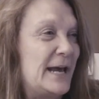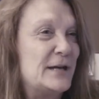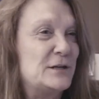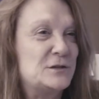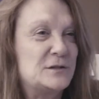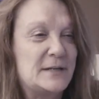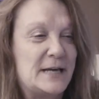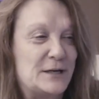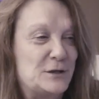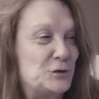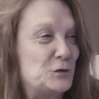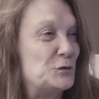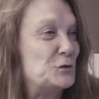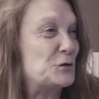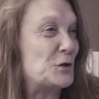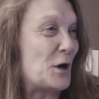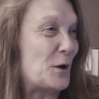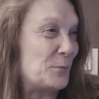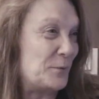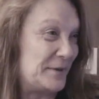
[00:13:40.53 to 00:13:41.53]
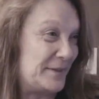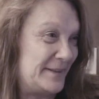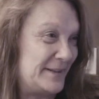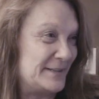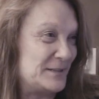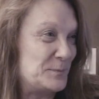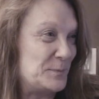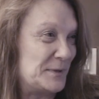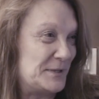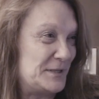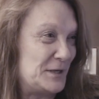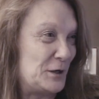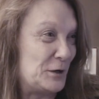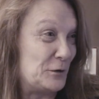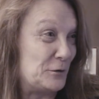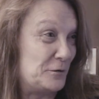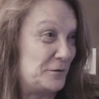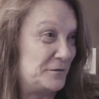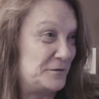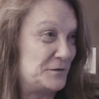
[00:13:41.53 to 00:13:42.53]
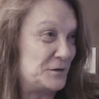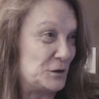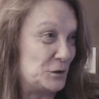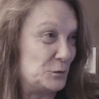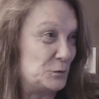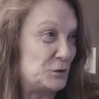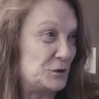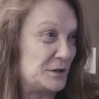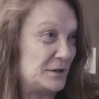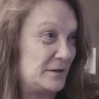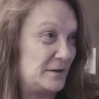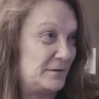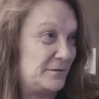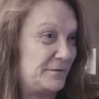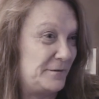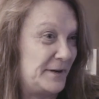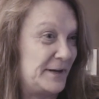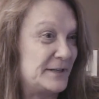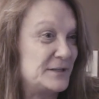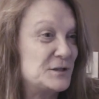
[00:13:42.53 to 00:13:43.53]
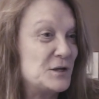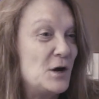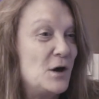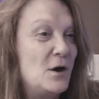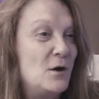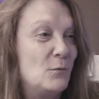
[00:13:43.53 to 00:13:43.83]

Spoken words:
As you saw with this particular solution and fix,